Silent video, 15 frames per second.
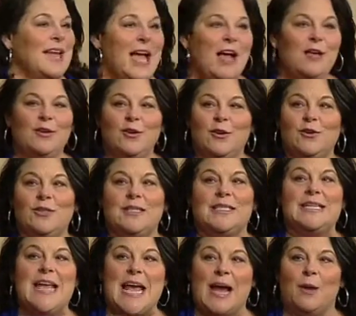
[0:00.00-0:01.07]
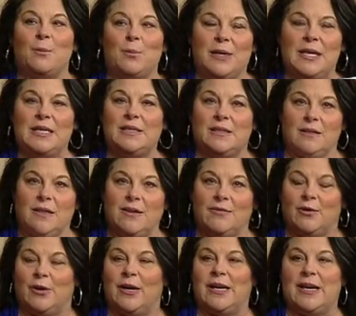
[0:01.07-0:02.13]
calendar is now being
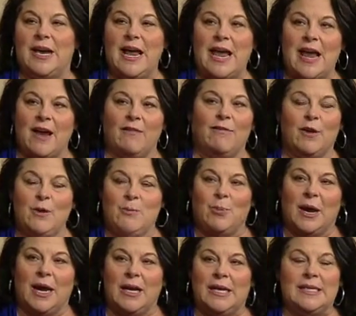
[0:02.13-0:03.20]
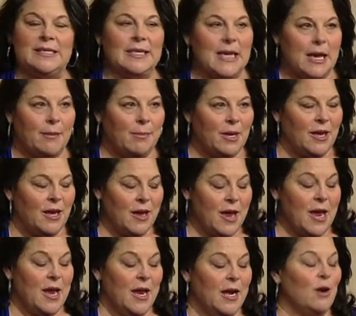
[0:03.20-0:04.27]
delivered in everybody's cubby,
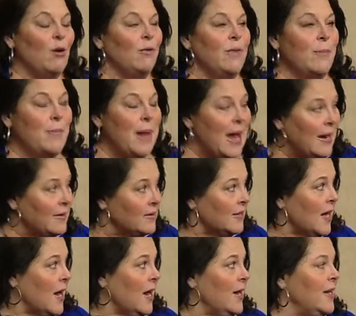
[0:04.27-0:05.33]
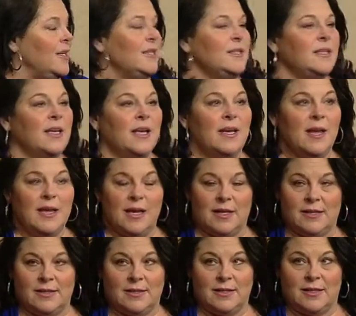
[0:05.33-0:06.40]
okay. and on the back side is gonna
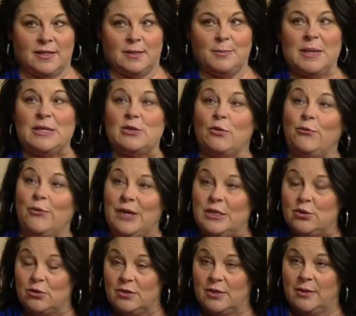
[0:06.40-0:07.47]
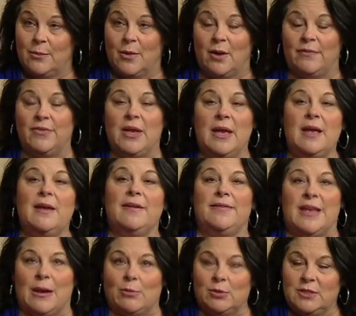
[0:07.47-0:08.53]
is the special features of the month.
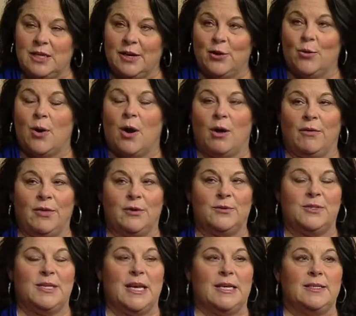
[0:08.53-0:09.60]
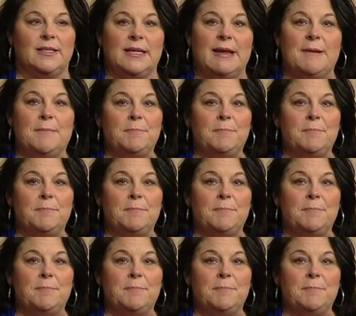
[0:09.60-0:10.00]
That will tell you all those dates.